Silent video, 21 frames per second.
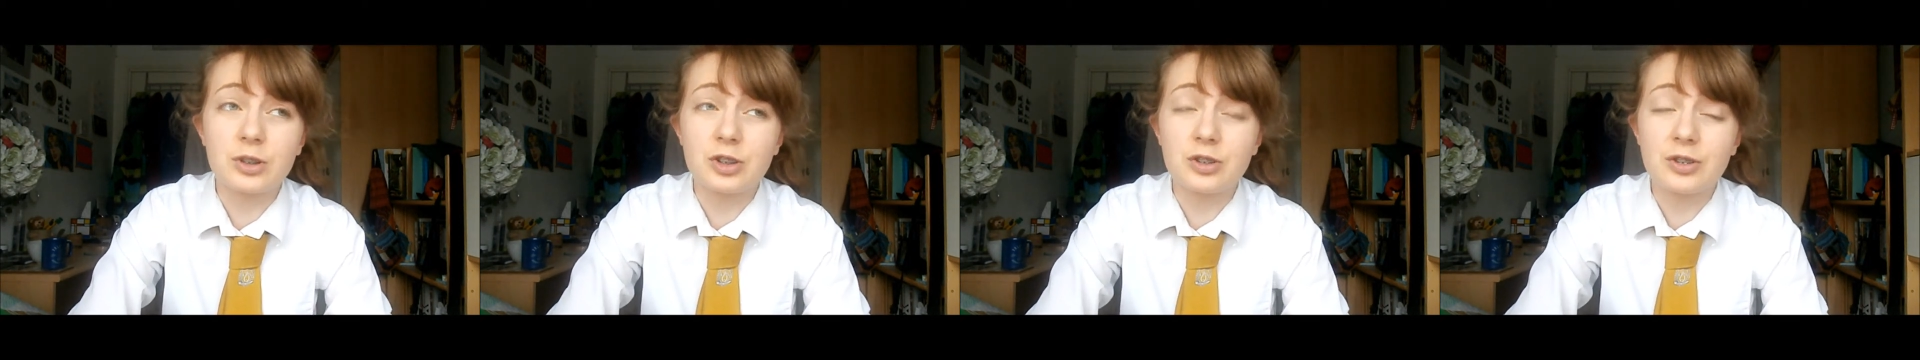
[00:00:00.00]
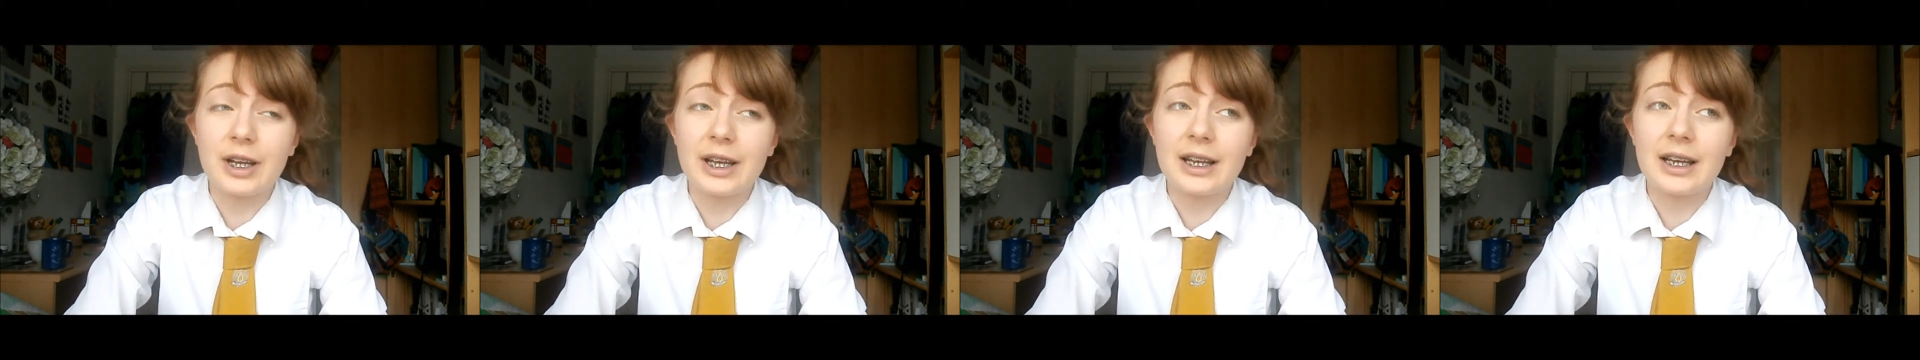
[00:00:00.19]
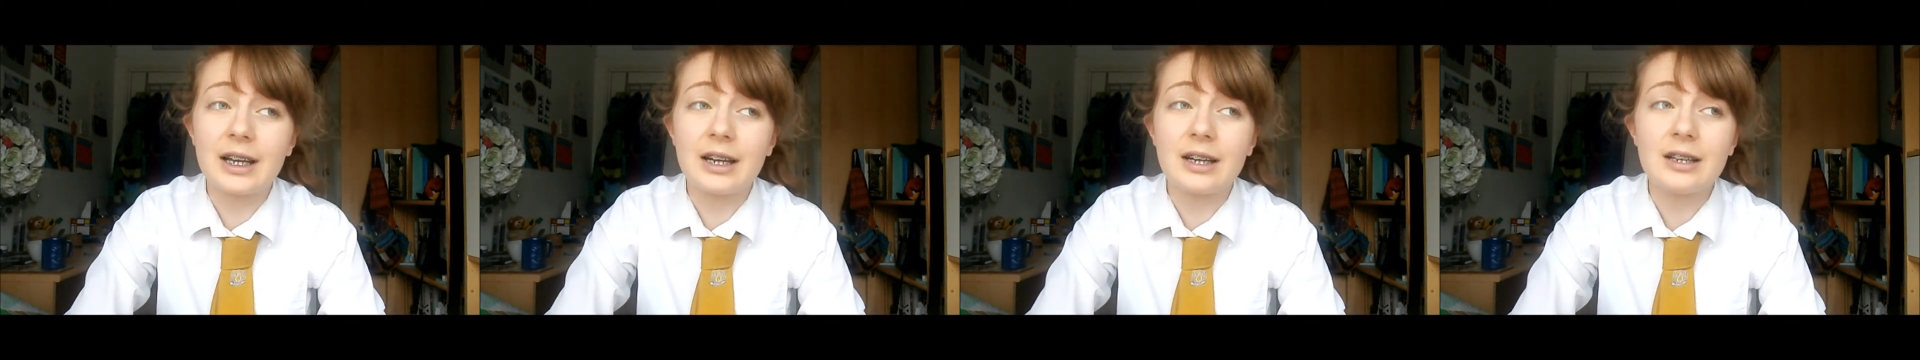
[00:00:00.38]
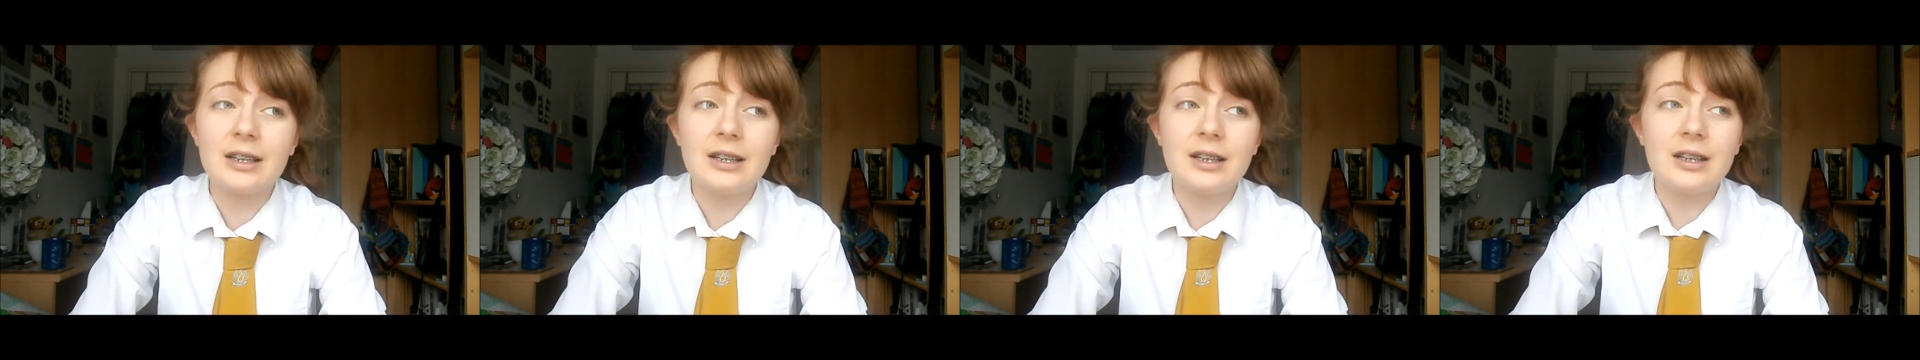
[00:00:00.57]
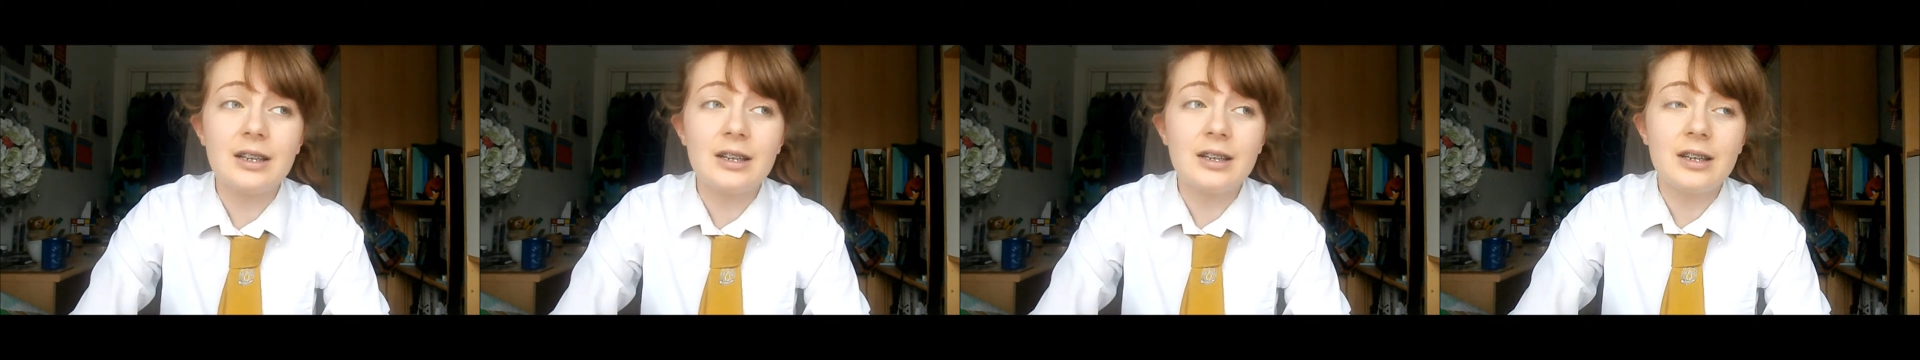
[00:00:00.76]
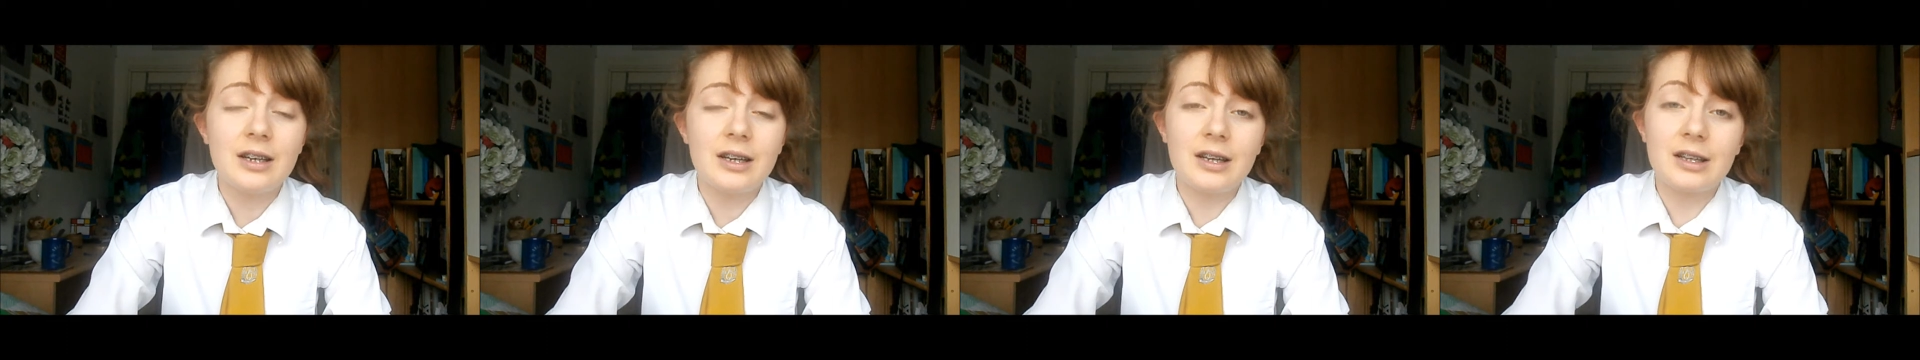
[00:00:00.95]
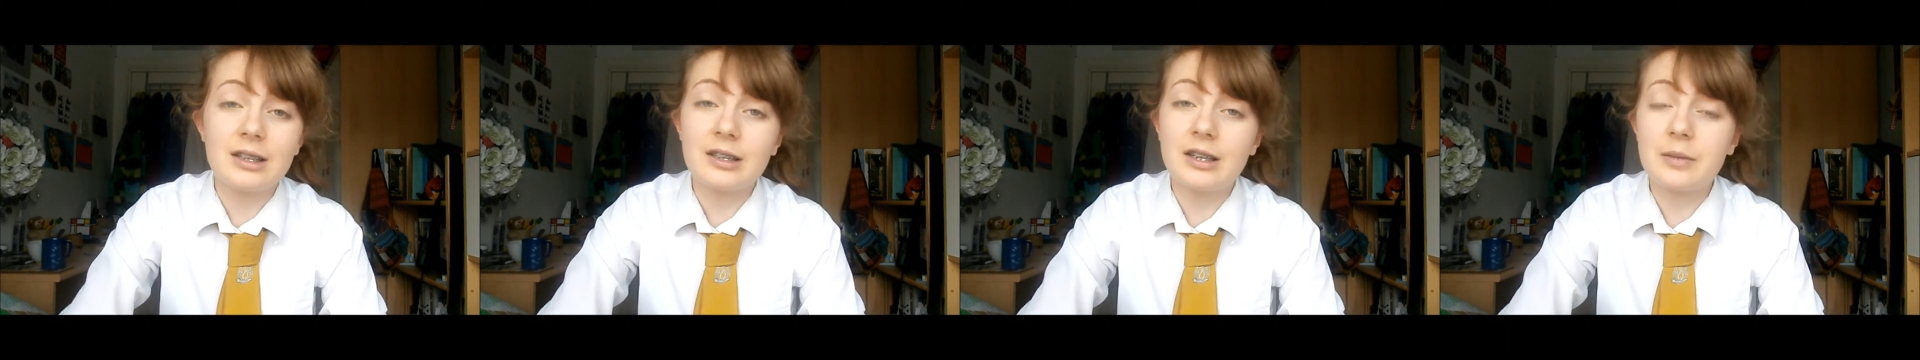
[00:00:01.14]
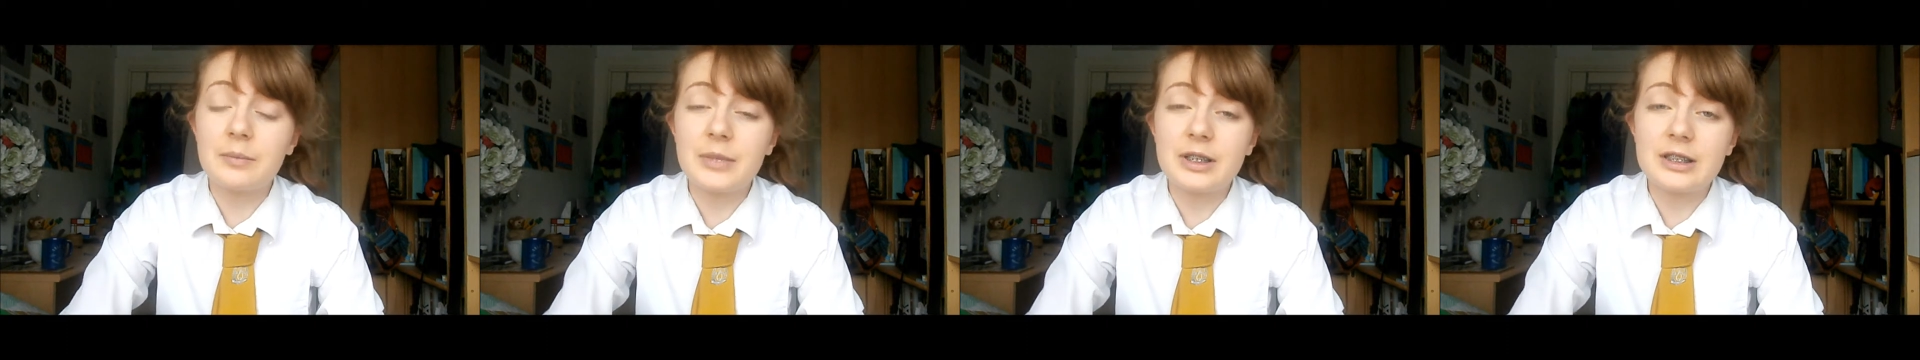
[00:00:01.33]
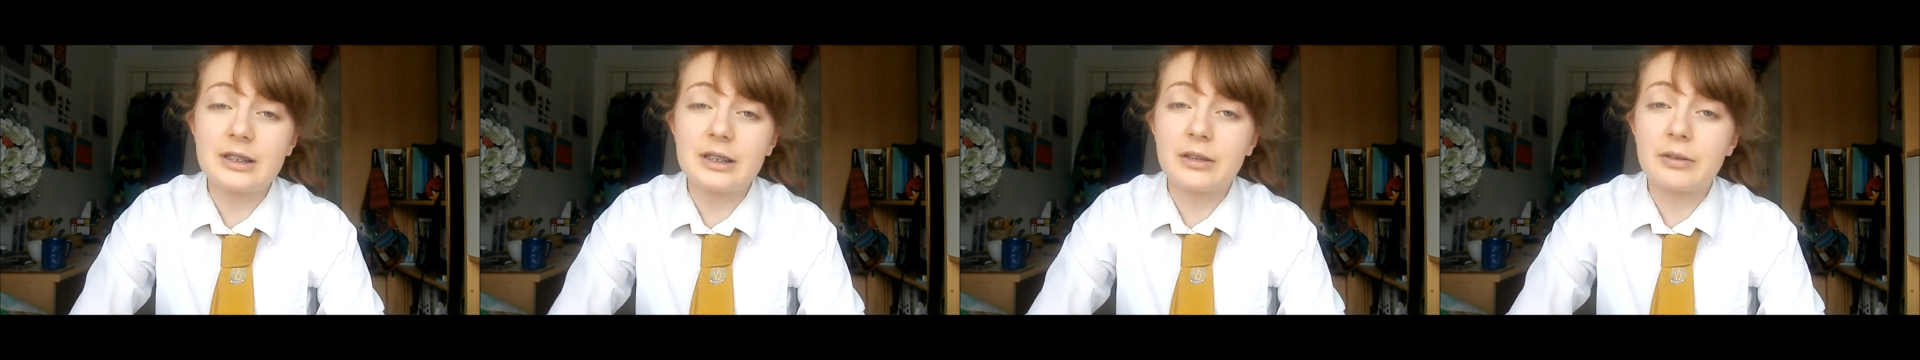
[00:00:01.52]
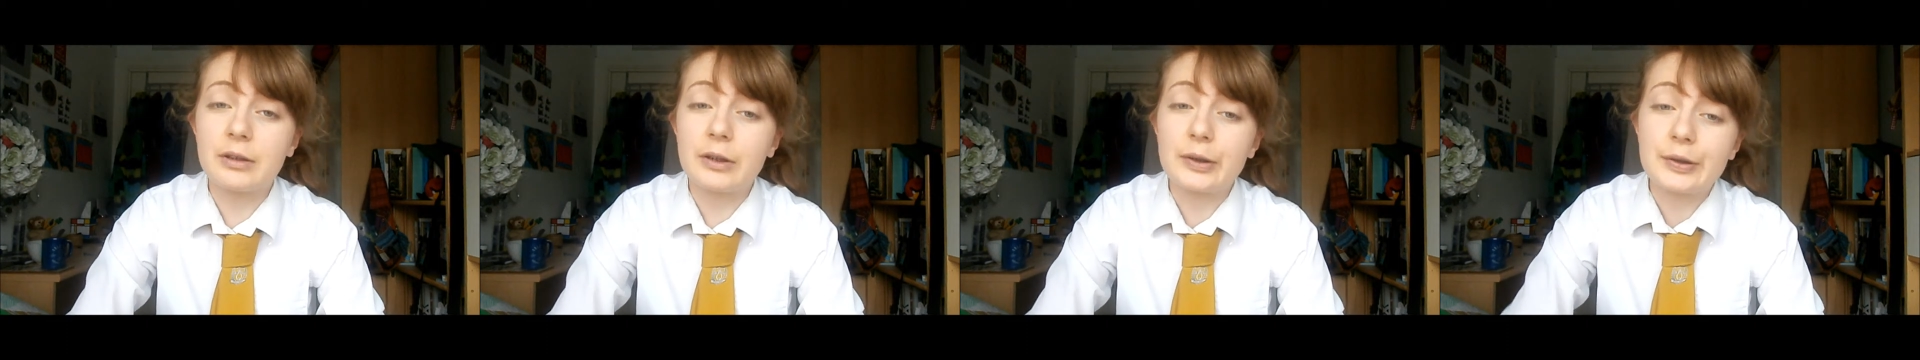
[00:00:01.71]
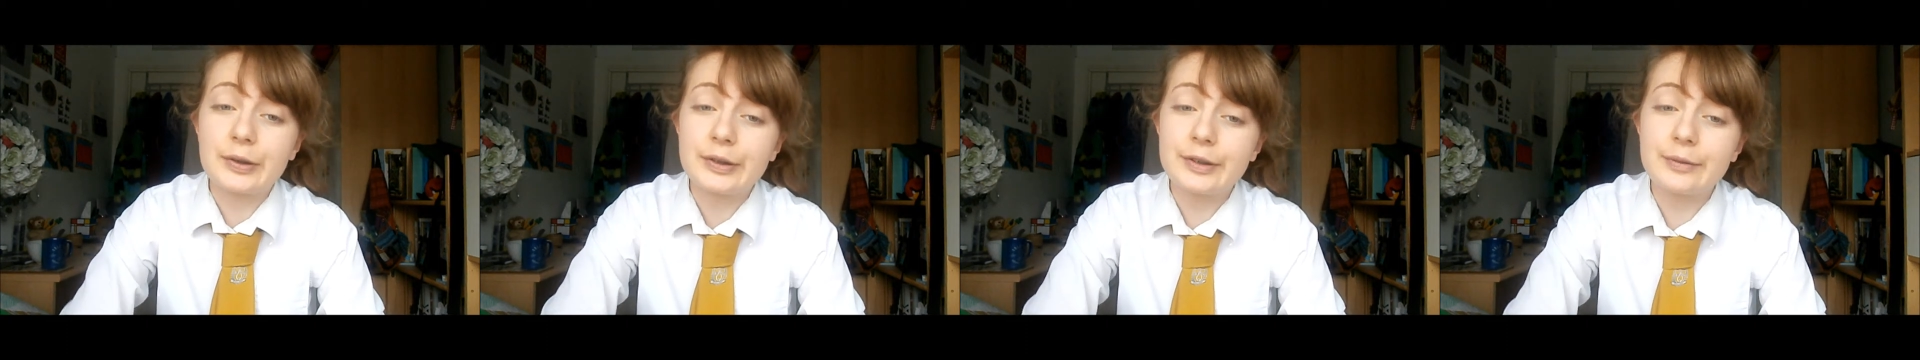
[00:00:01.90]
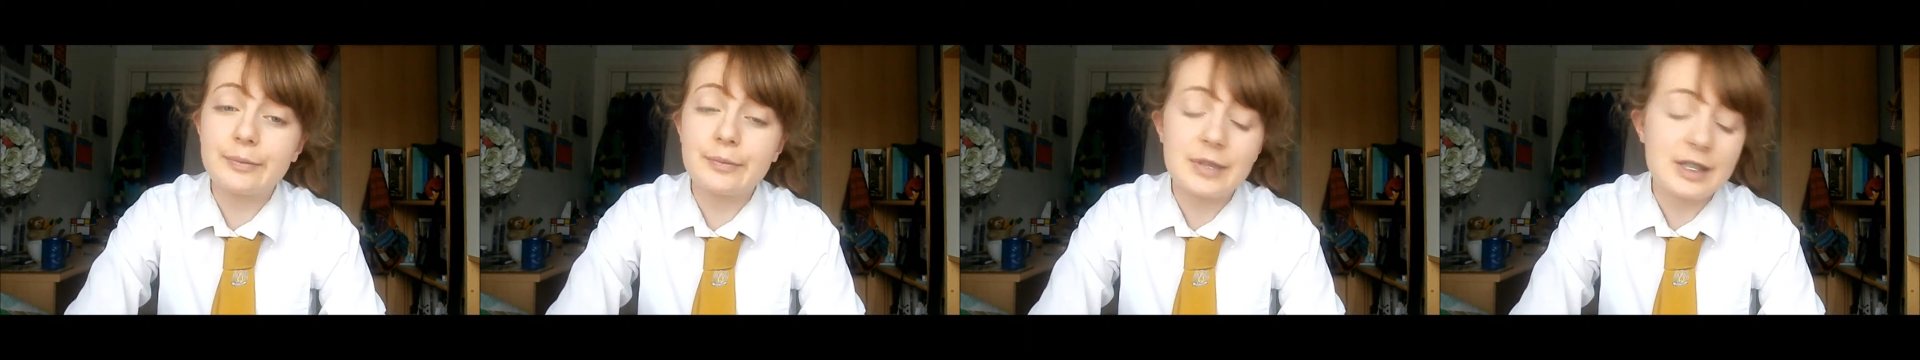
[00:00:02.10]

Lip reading: Australia and I miss her a lot.